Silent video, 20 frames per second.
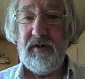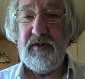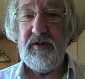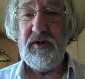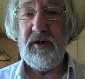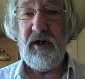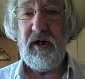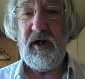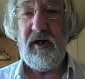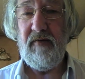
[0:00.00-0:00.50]

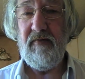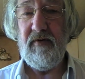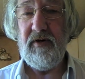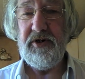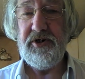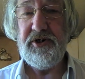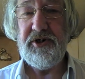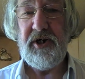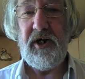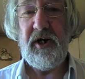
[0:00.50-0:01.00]
the
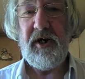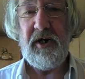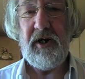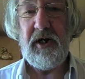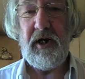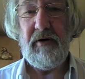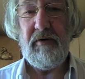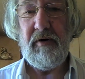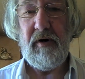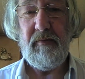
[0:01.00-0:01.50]
Cleveland Centre,
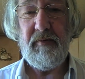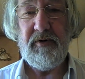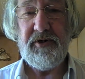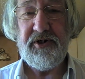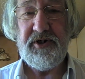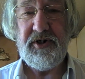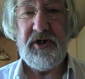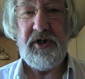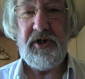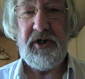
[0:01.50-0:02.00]
now
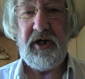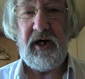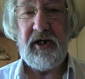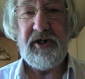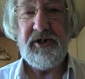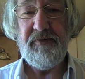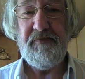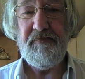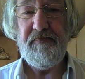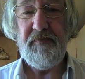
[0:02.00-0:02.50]
opposite
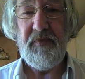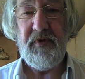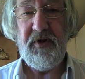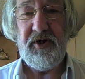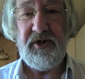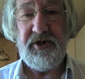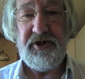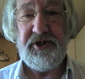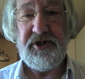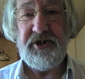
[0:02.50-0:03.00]
that,
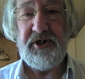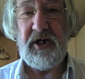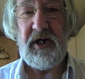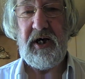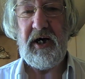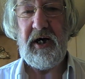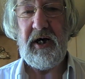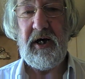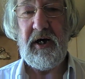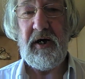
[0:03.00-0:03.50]
there's
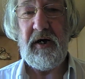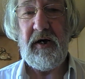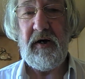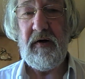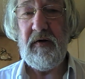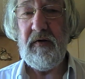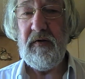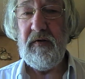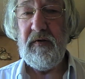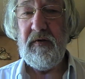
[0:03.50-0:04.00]
a
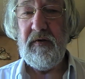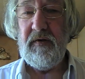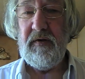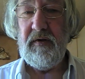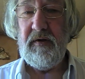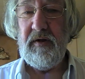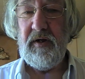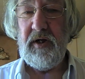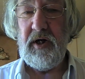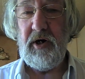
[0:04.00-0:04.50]

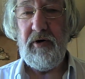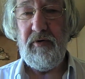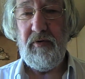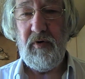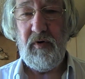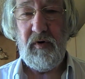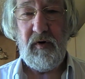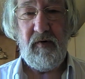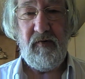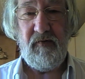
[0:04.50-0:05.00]

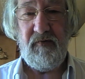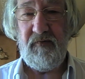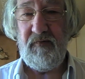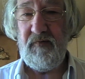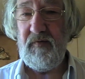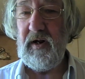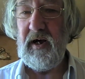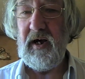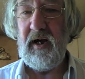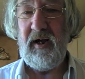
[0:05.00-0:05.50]
row of,
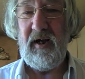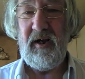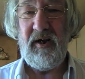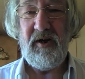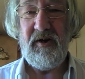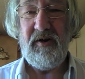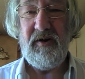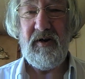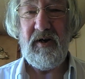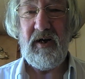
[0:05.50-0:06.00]
like,
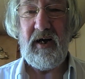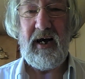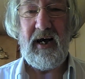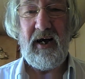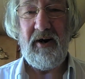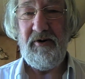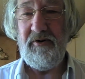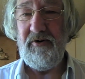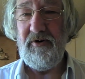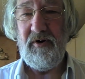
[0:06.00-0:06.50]
I
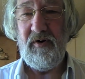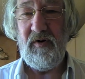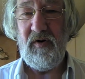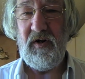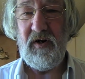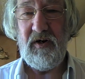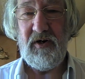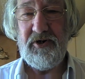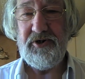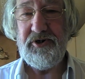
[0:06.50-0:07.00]
don't know,
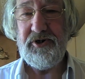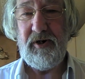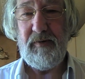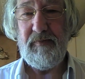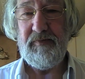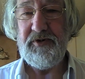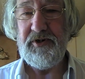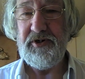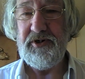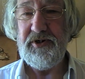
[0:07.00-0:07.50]
little
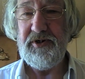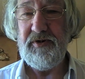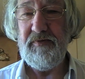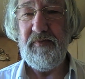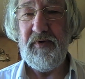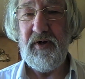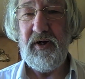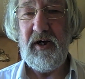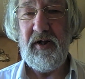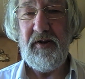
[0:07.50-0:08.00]
shops or
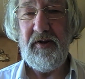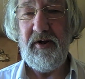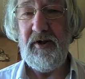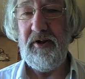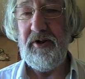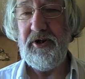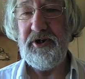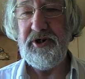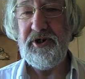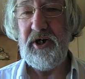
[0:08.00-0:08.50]
something. I
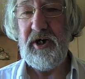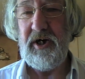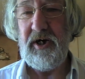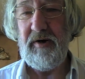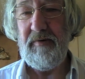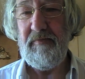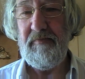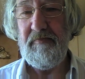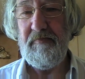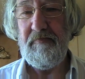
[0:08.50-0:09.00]
think there's a